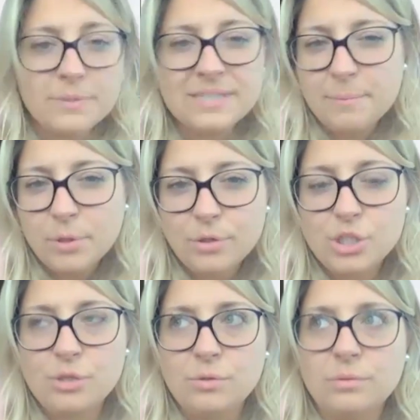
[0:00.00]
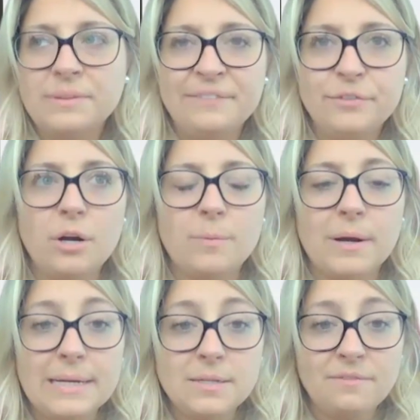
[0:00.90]
similar to Lifeguard,
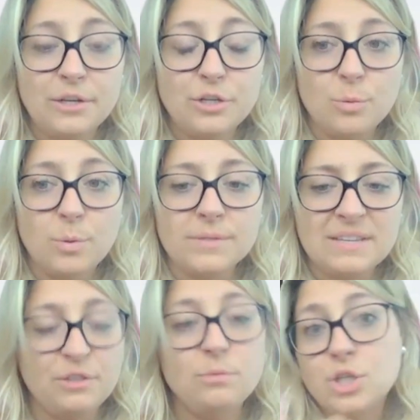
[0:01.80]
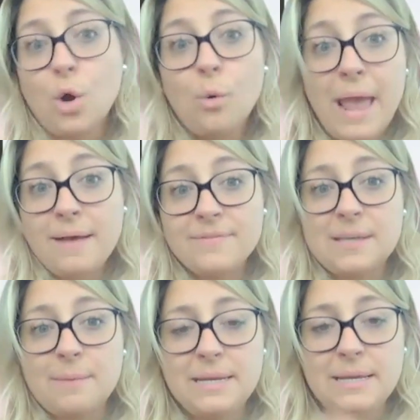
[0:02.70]
where individuals, if you don't have
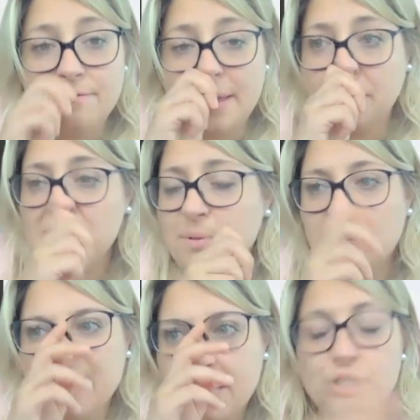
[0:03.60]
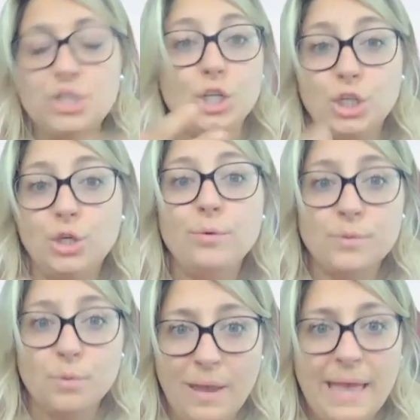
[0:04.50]
somebody available to
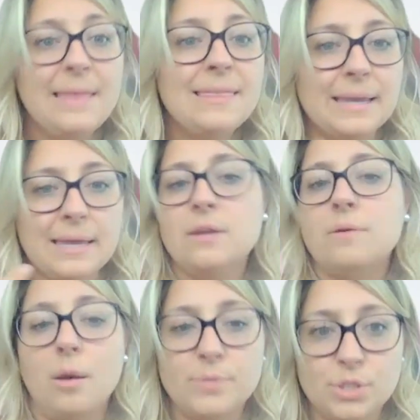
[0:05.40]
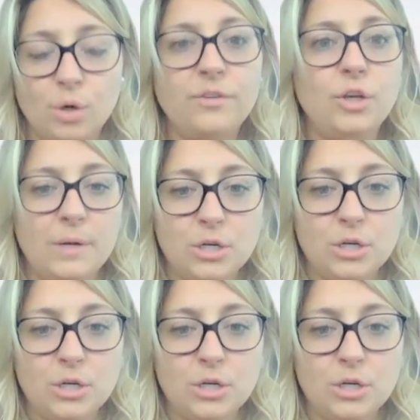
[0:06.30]
use with that can observe you and